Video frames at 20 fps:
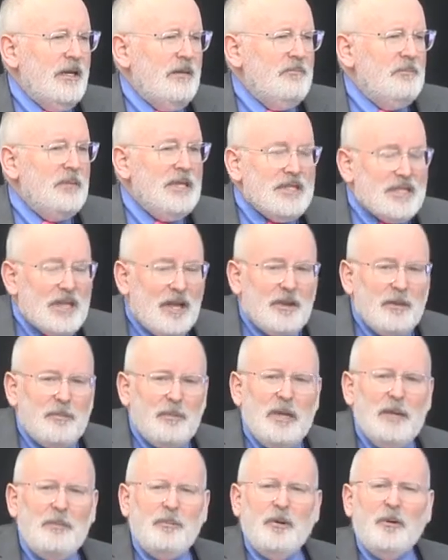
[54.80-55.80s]
meet other
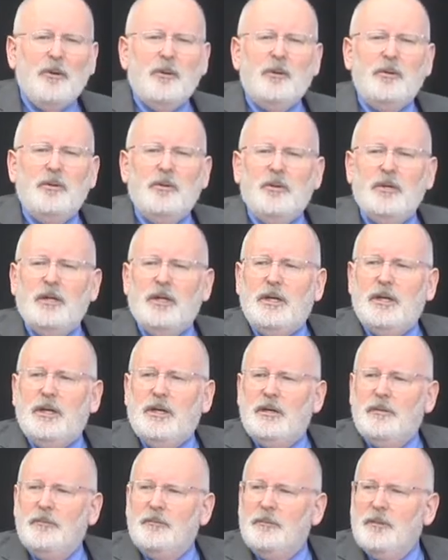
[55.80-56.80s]
people,
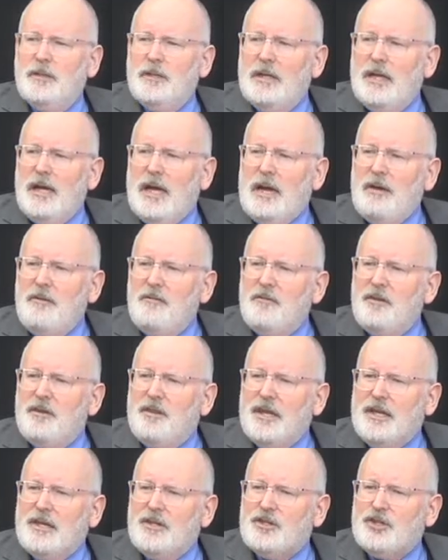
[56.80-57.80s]

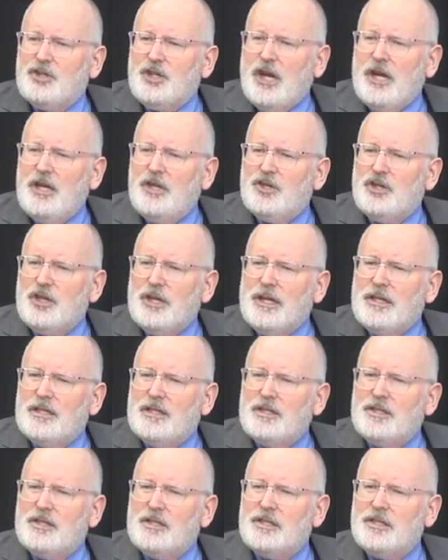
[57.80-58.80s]
everything's changing. And
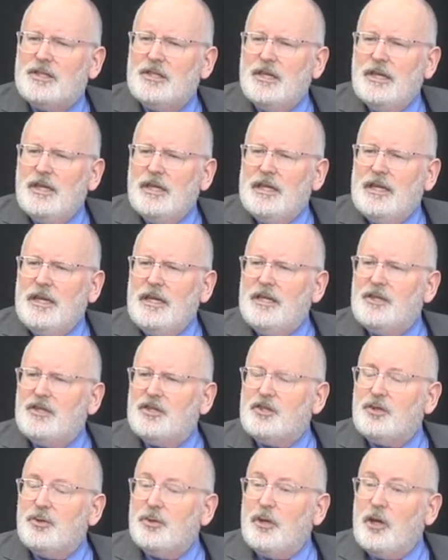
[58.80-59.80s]
this
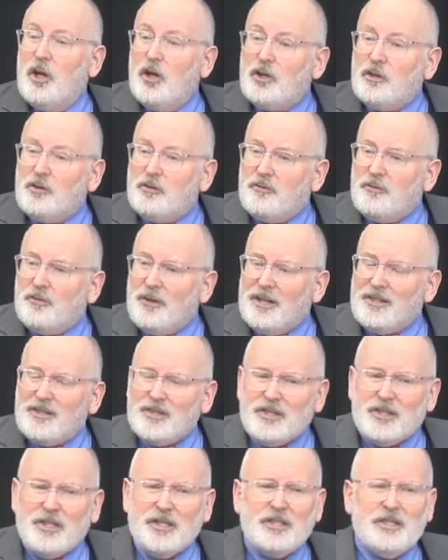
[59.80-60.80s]
leads to a lot of
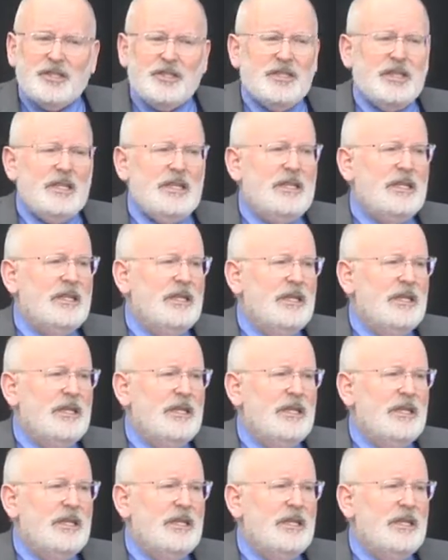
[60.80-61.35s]
uncertainty